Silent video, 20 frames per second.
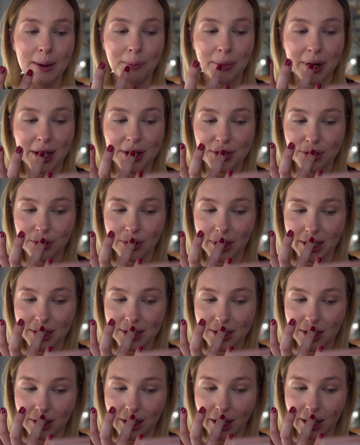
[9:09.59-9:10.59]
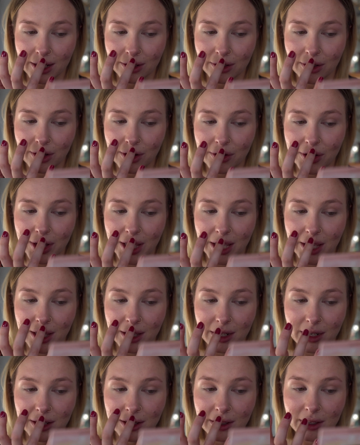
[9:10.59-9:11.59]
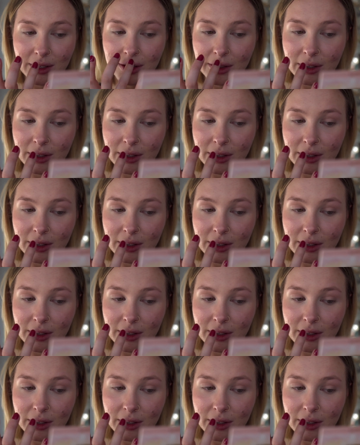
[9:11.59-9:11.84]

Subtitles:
but I do like to kind of go in